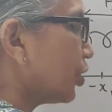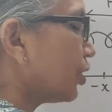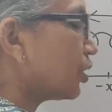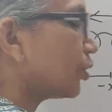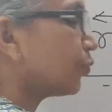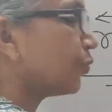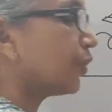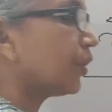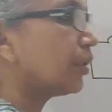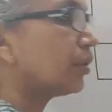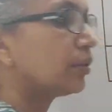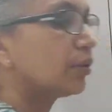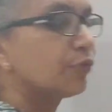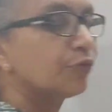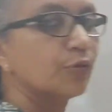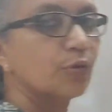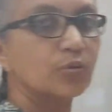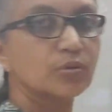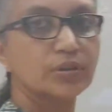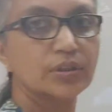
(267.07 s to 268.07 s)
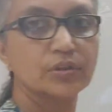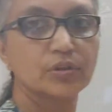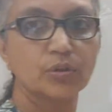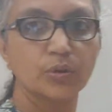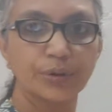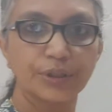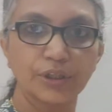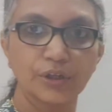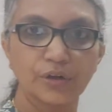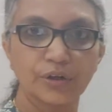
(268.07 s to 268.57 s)
interval the force is
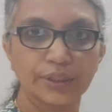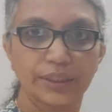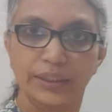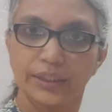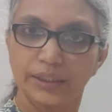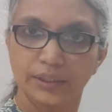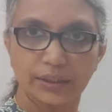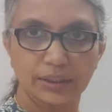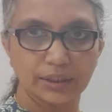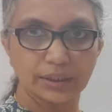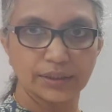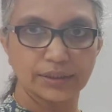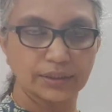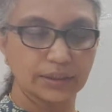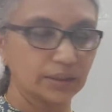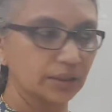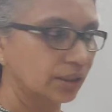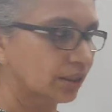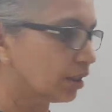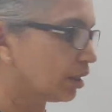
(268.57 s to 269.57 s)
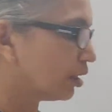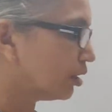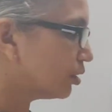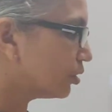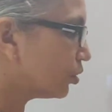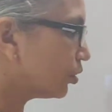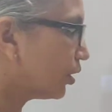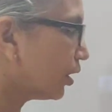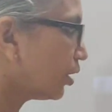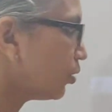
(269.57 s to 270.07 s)
going on increasing.
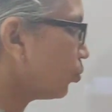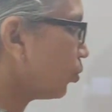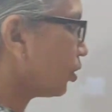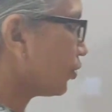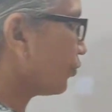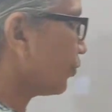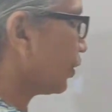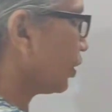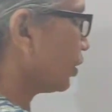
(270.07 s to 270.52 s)
So then what